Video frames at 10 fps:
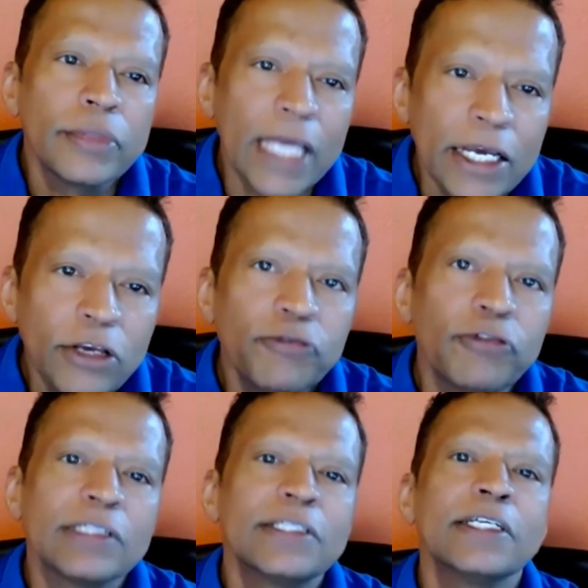Thank you
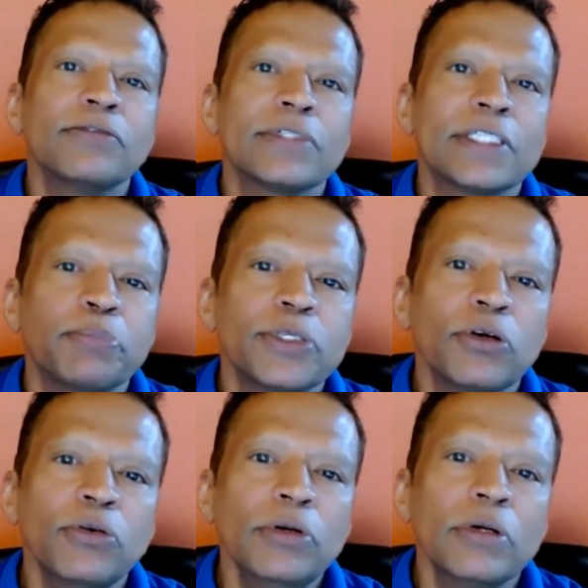for listening to this
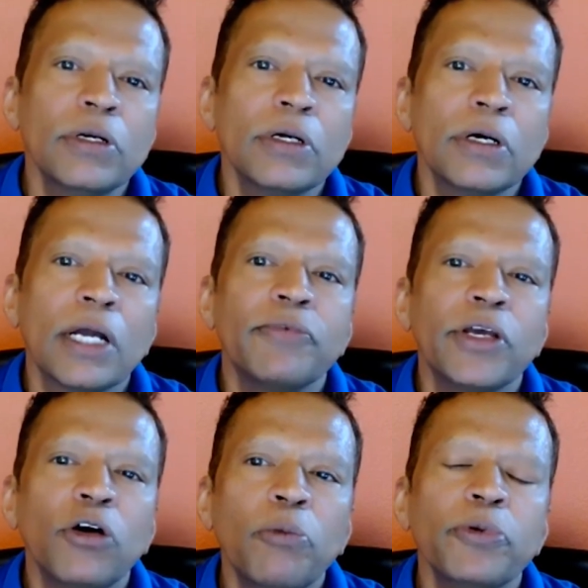episode, and we
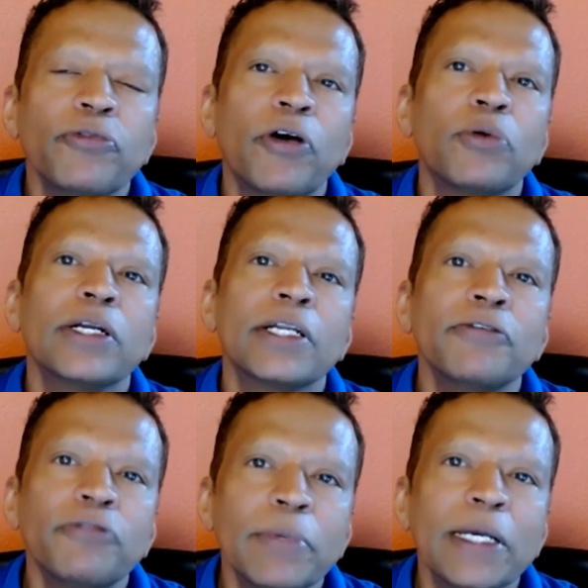hope you found it
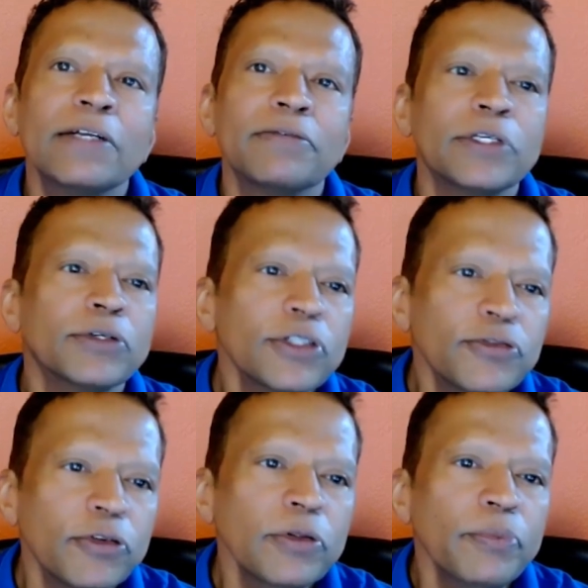informative and
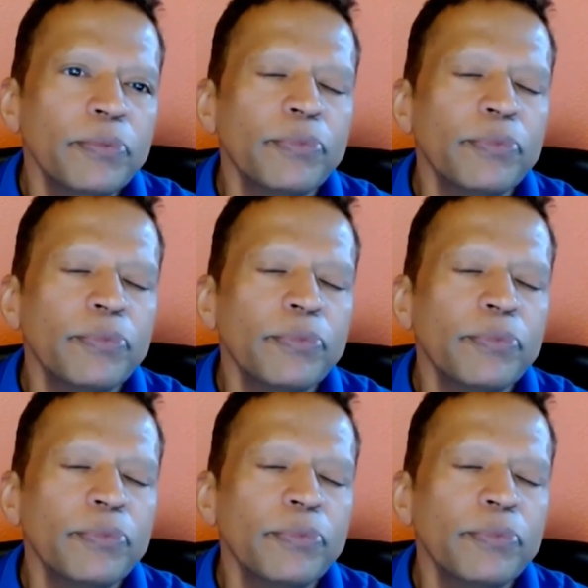useful.